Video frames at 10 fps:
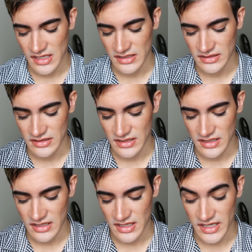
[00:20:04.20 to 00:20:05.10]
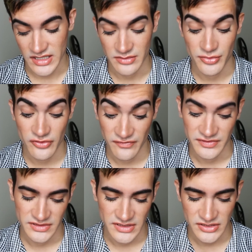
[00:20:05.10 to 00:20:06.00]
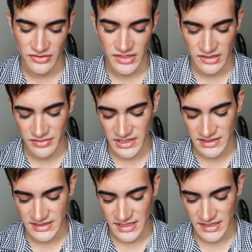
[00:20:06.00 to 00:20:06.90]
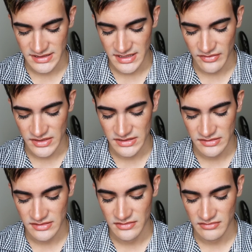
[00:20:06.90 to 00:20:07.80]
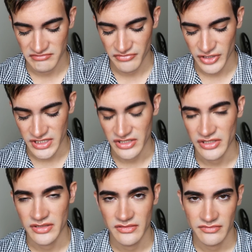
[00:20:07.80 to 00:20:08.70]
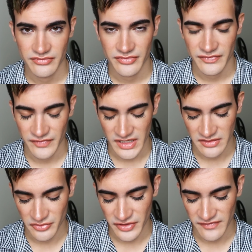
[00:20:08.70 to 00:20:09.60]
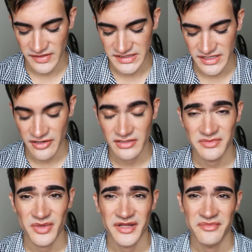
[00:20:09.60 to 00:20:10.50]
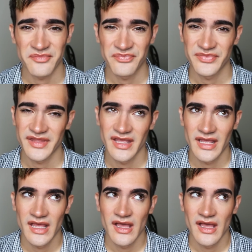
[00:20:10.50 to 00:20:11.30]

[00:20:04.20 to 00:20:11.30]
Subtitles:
And I got approved to do it because I guess I was pretty good in previous years, but